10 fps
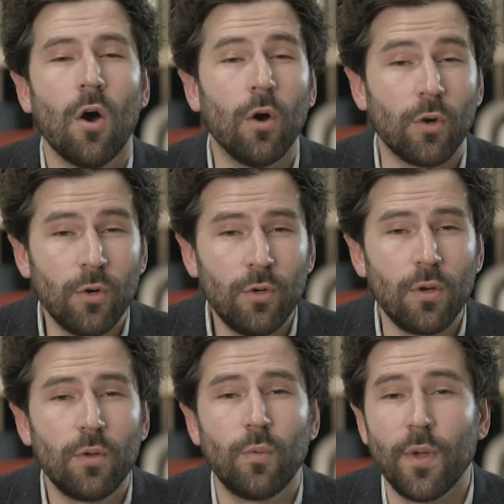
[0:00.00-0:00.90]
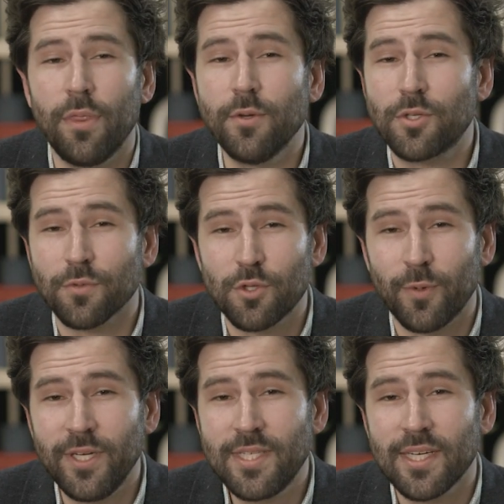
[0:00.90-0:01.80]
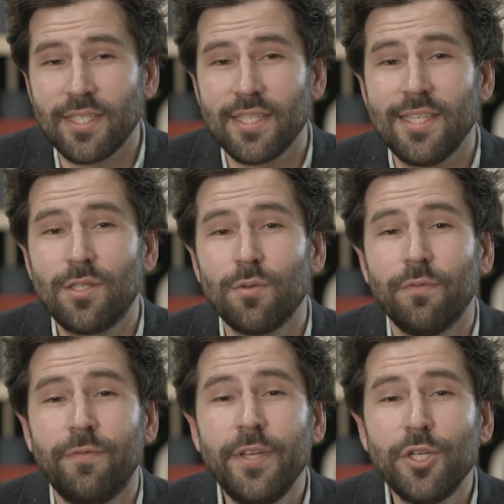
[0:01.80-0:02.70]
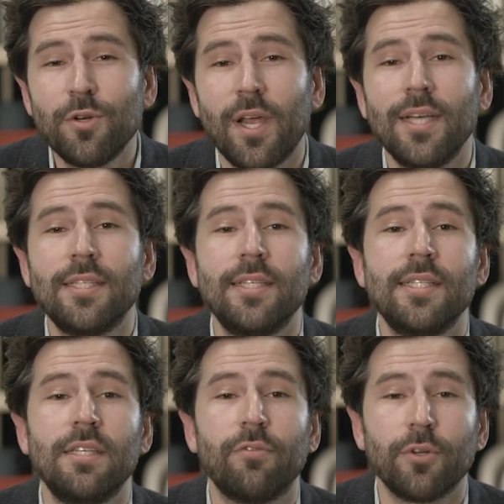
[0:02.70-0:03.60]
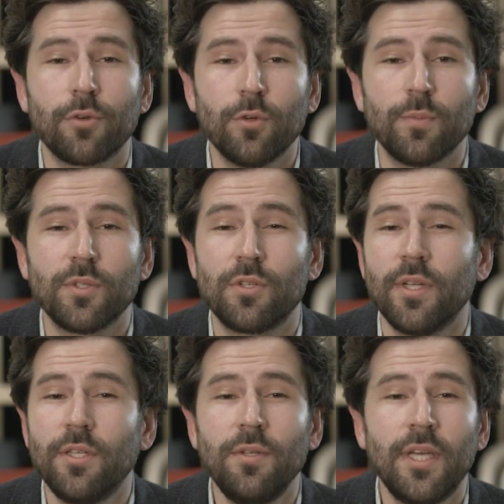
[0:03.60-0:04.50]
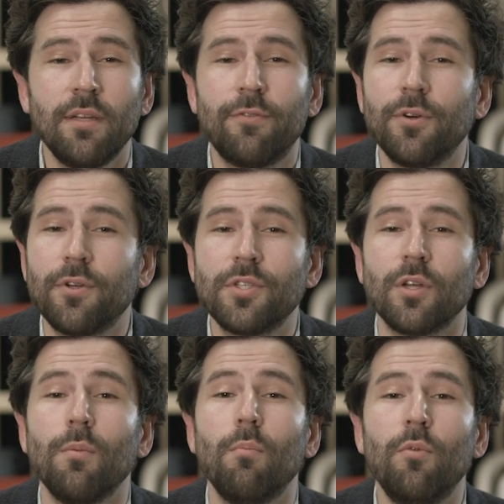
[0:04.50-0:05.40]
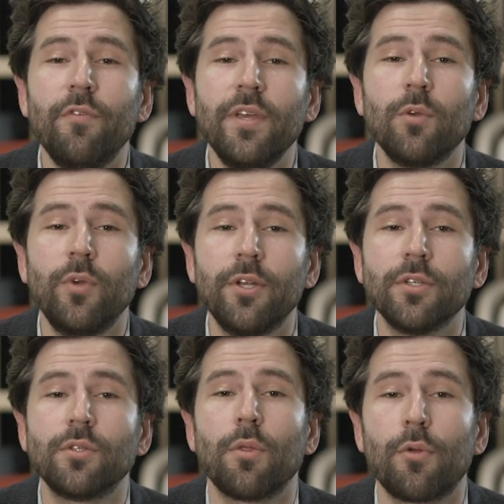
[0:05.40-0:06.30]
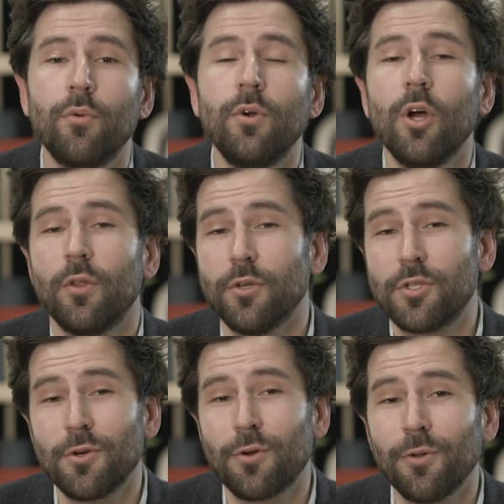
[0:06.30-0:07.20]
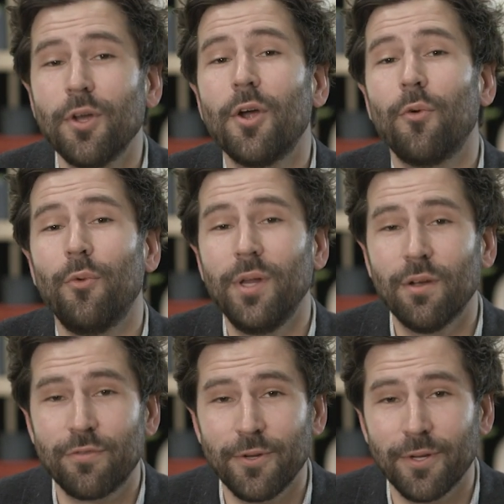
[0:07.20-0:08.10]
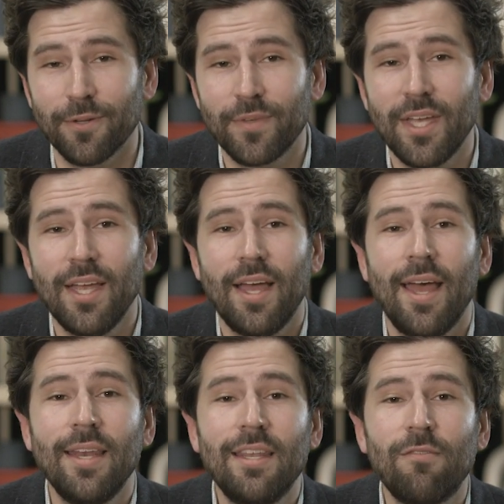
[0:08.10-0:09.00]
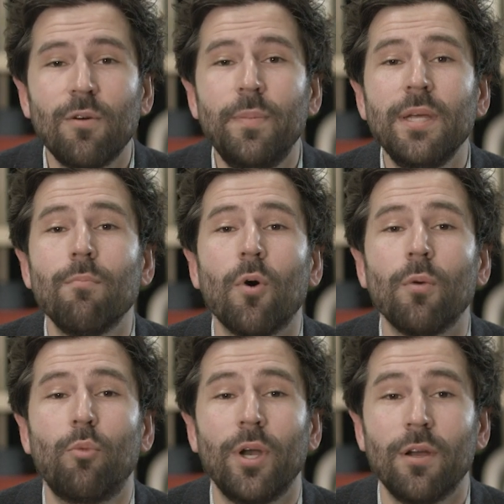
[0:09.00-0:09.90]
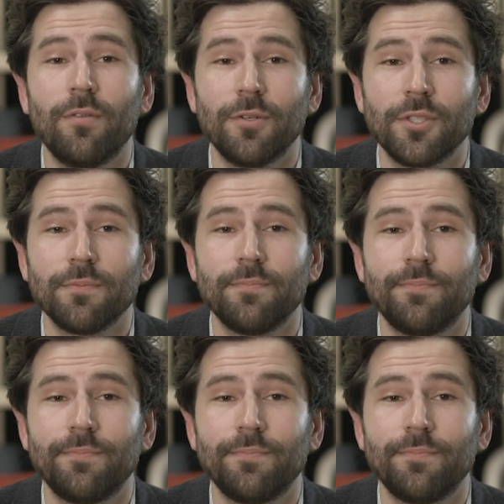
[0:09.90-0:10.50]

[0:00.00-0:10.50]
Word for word: Our goal with News Consumer Insight is to visualize these different groups so that you can focus on moving readers through the so-called reader funnel and developing more brand lovers.